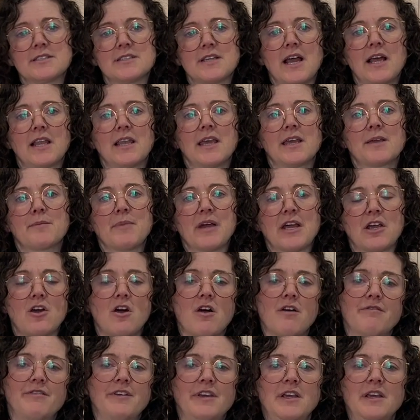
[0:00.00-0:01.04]
I like my
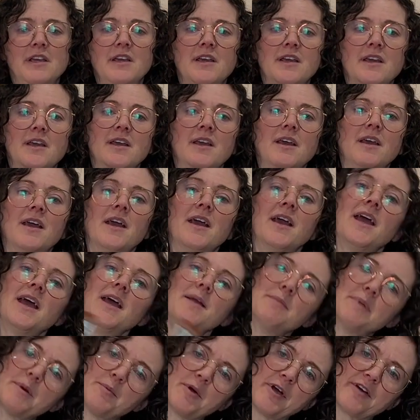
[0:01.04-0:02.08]
coffee and
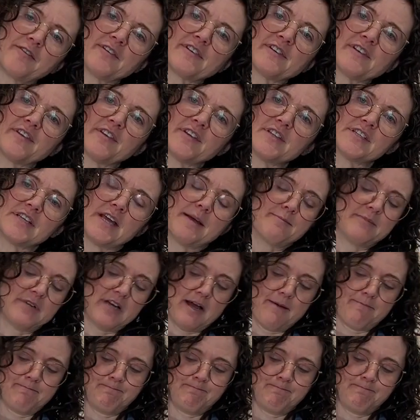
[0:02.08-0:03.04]
my breakfast at the same time.